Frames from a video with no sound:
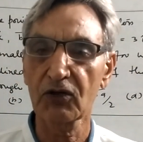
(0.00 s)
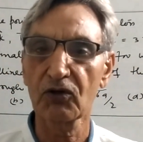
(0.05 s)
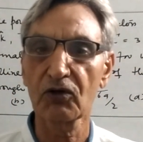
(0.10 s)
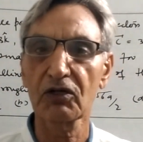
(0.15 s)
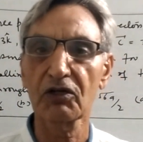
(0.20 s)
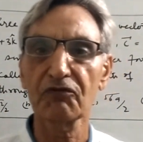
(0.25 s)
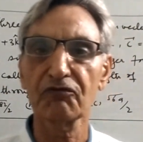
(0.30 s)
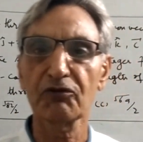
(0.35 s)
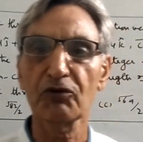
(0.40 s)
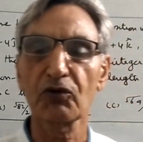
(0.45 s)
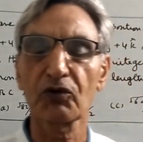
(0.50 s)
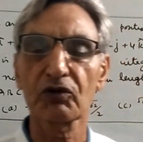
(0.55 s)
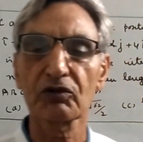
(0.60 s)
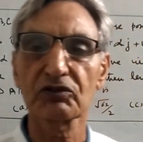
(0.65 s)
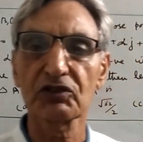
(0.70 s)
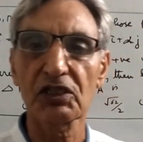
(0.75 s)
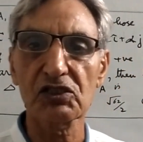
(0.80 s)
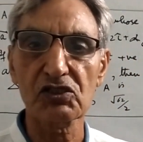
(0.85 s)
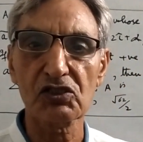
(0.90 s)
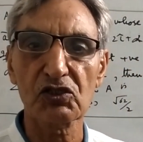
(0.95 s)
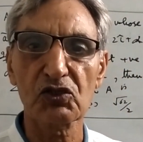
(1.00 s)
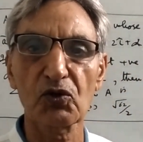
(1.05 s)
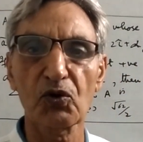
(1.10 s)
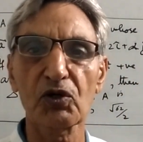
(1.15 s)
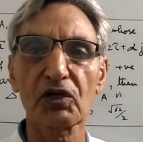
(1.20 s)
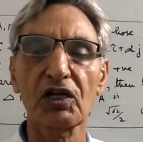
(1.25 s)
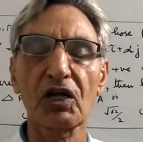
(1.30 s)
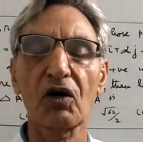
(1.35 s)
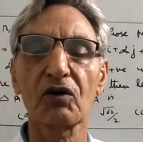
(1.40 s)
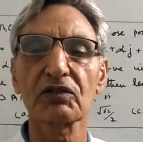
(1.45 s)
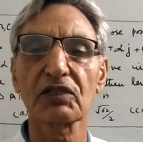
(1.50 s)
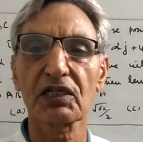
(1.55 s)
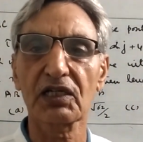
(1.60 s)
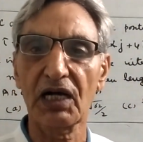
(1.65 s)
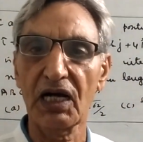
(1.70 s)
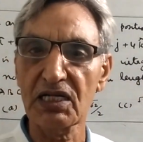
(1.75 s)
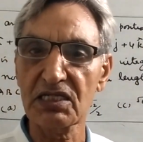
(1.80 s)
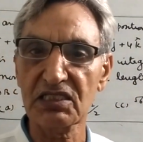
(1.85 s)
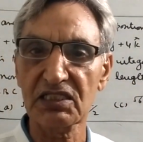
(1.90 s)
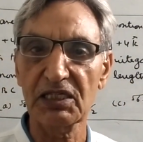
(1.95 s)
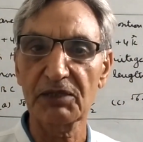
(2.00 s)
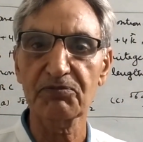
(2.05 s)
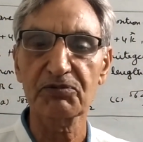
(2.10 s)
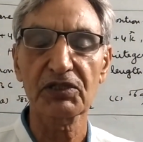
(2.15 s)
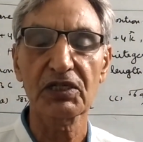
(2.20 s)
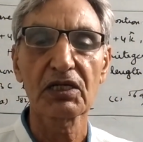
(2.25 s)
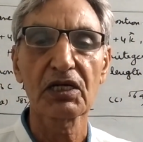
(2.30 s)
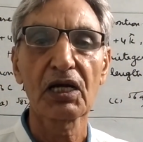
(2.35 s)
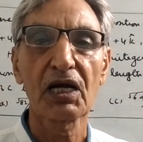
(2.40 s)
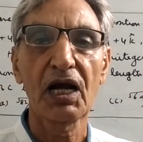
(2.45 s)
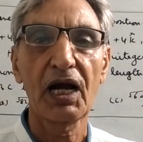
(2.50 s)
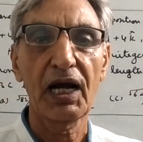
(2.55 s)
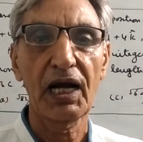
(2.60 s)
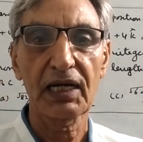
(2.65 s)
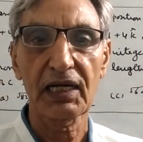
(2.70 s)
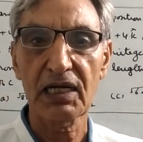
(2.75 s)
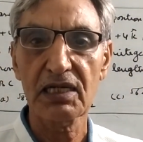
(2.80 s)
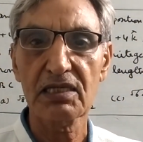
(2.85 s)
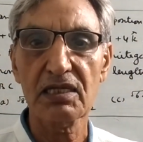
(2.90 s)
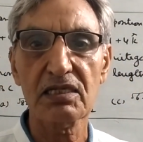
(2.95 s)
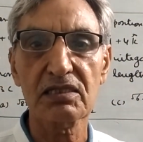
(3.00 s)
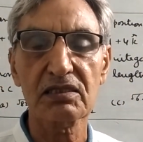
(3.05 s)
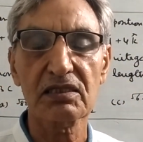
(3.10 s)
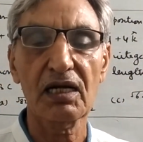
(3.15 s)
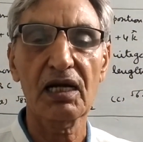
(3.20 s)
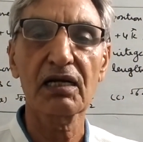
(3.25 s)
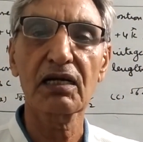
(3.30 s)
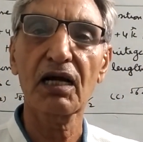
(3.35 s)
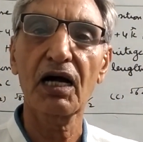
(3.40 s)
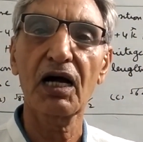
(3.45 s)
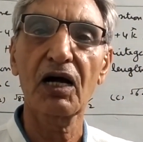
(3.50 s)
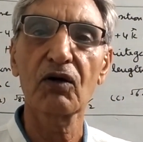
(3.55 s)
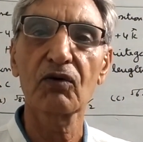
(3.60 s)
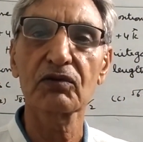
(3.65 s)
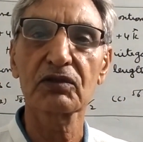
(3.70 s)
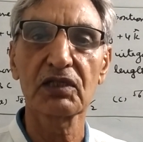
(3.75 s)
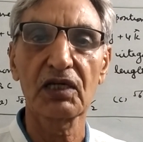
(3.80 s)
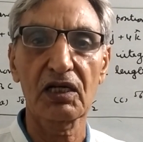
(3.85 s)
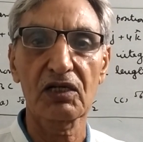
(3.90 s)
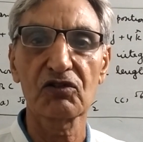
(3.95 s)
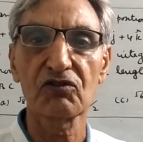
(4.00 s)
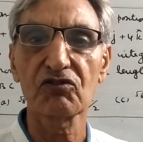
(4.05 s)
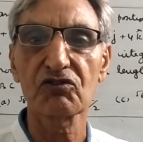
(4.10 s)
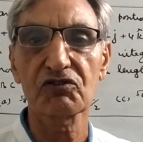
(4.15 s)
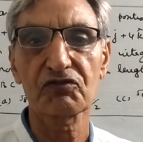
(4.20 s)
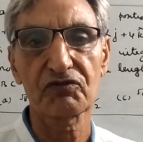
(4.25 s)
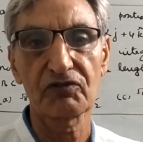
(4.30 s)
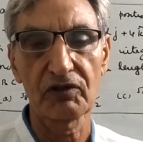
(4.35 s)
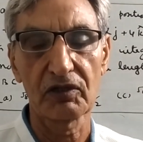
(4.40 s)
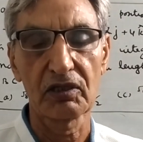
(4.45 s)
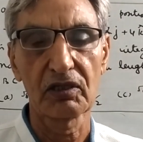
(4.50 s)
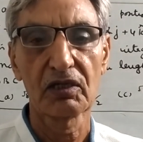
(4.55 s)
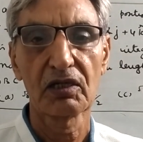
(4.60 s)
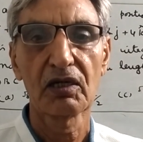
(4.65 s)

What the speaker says: good if you just note down the concepts and understand how they are useful.